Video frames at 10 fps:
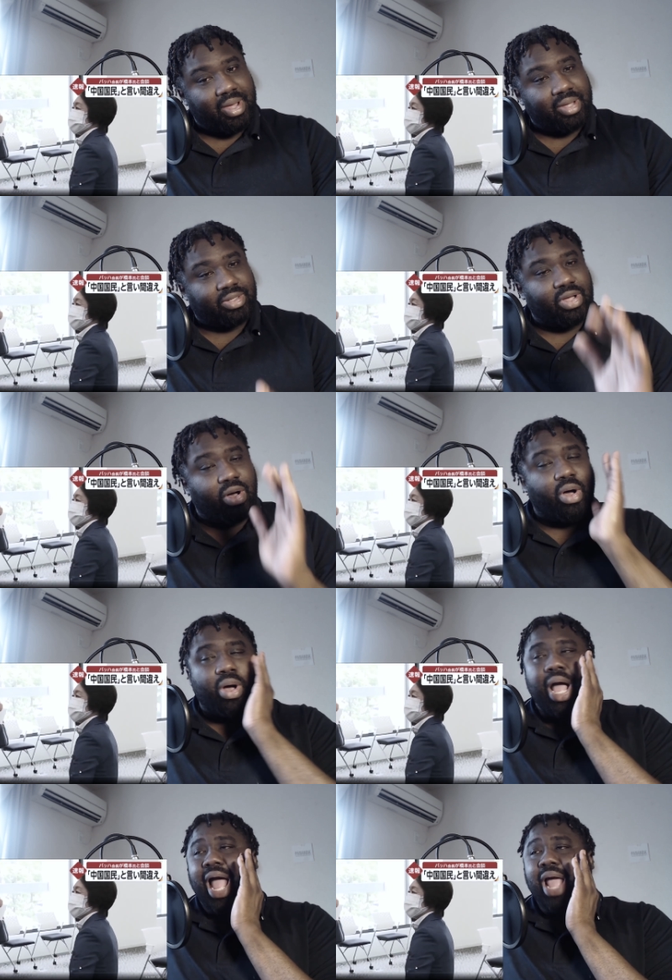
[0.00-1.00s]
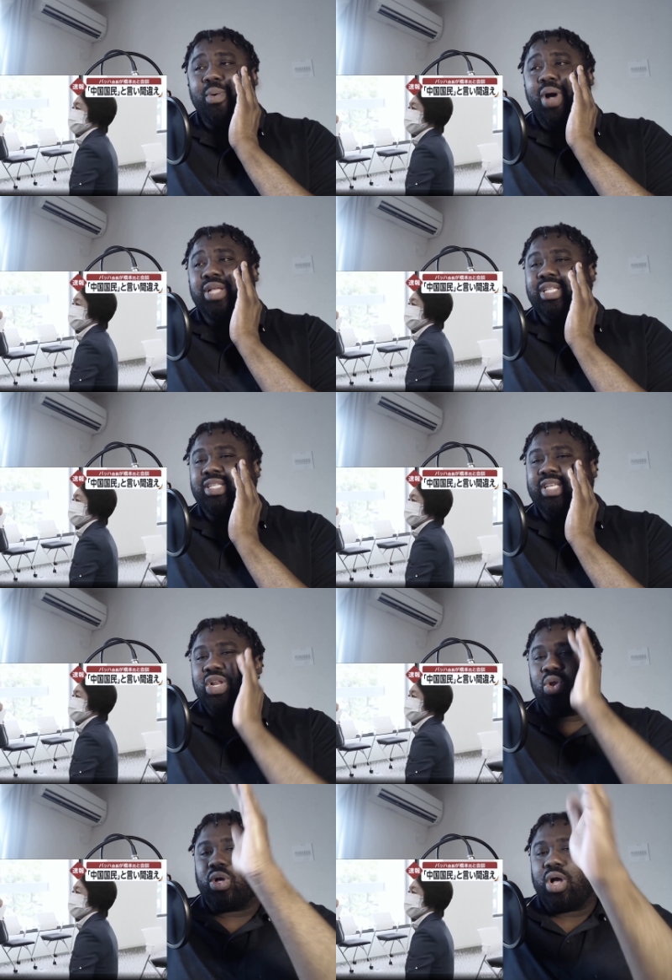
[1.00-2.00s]
So I wanted to see the
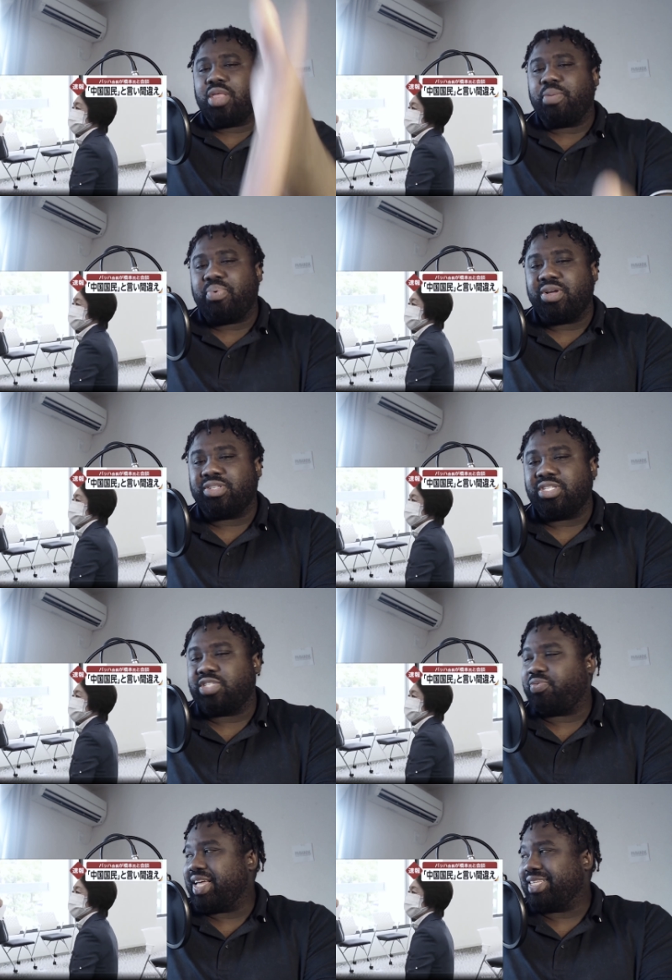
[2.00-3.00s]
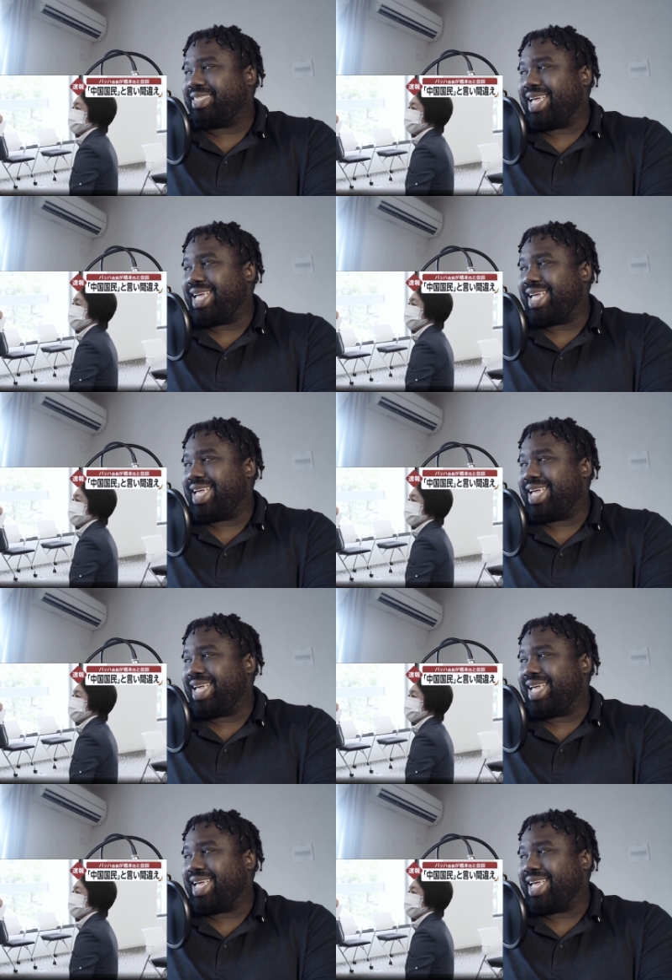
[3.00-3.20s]
look on the person's face